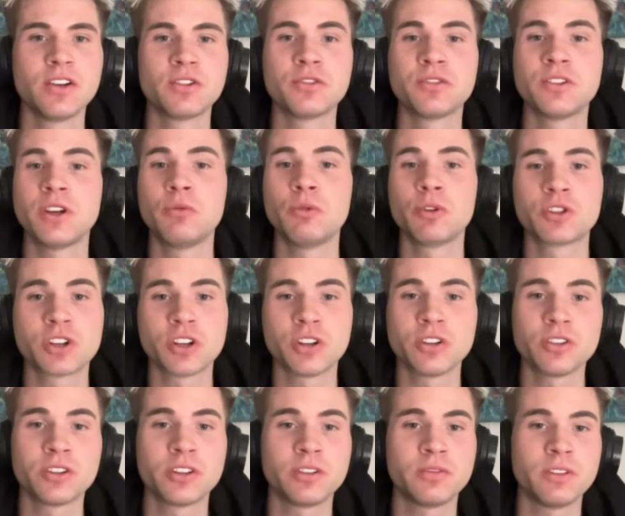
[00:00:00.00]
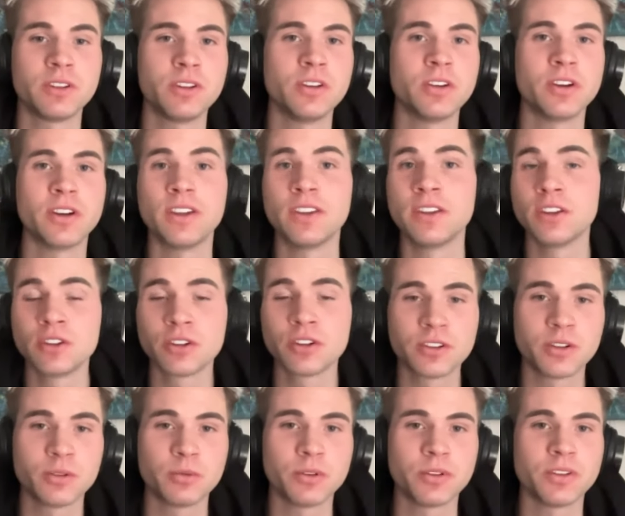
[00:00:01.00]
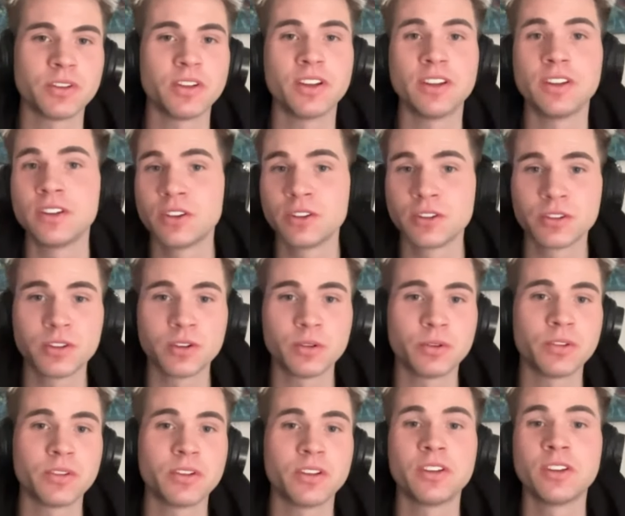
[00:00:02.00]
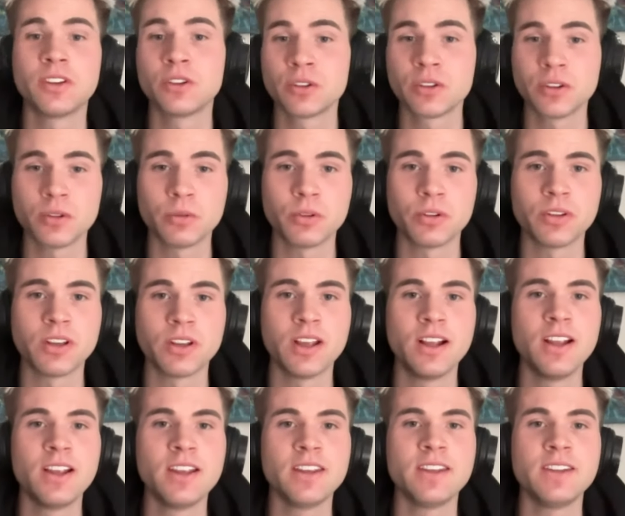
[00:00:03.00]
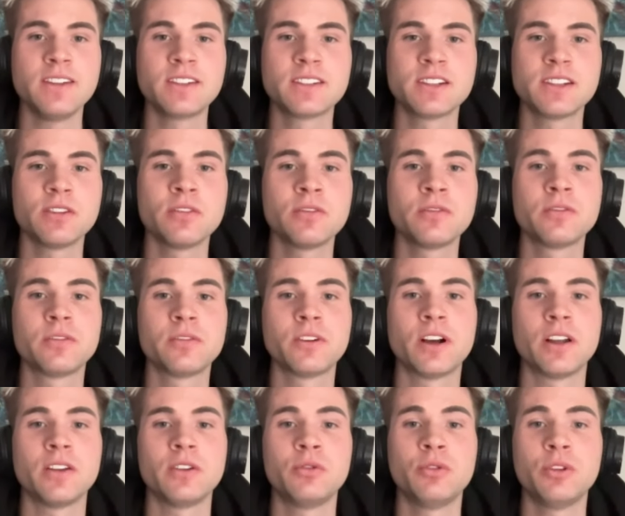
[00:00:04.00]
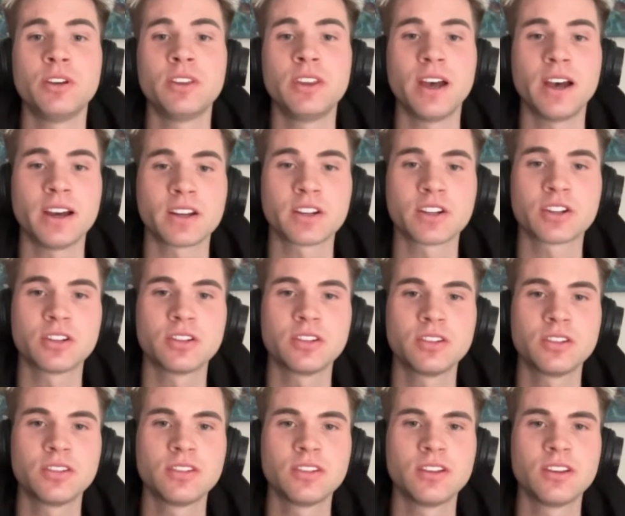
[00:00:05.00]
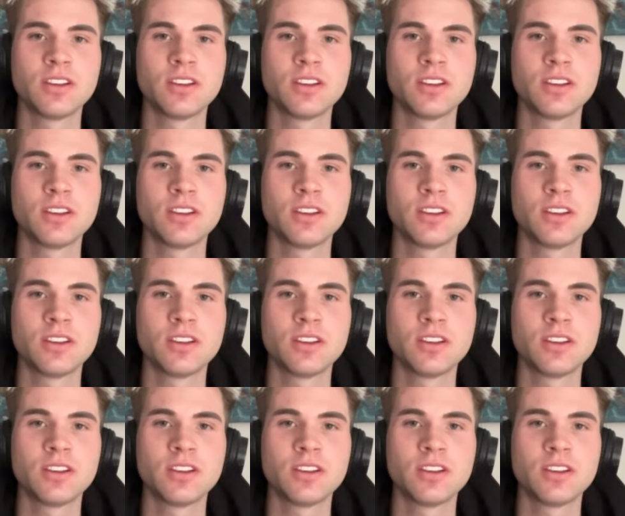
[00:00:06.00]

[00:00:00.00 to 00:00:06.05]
So they watch another video and another one and another one and another one instead of doing the action.